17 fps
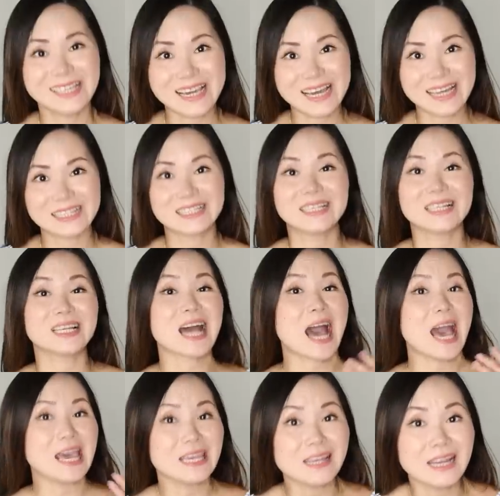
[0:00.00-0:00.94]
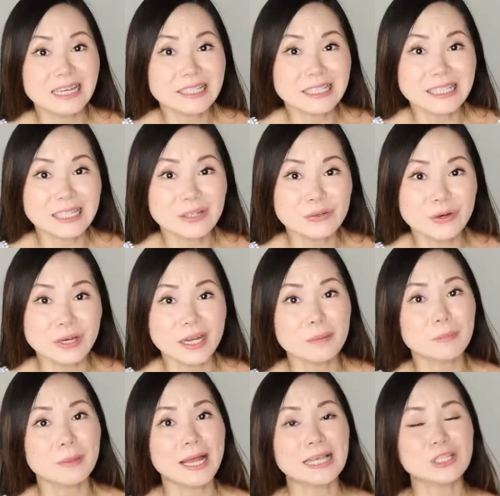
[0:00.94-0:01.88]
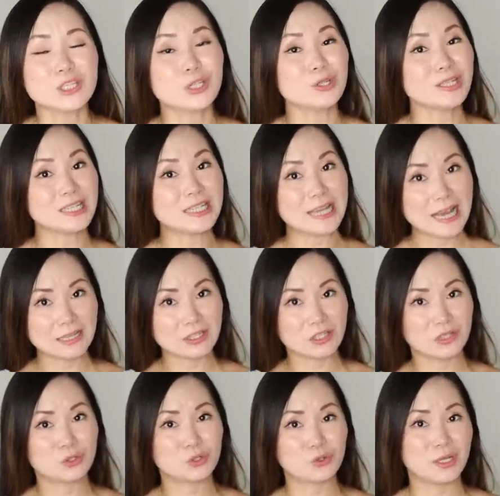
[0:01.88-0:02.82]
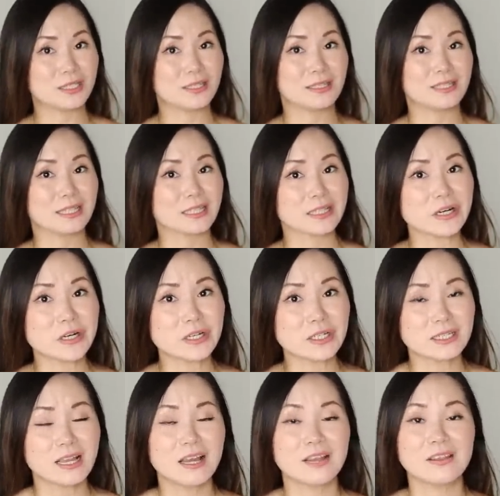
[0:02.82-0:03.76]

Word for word: Yes, the A-line silhouette applies to not just dresses and skirts,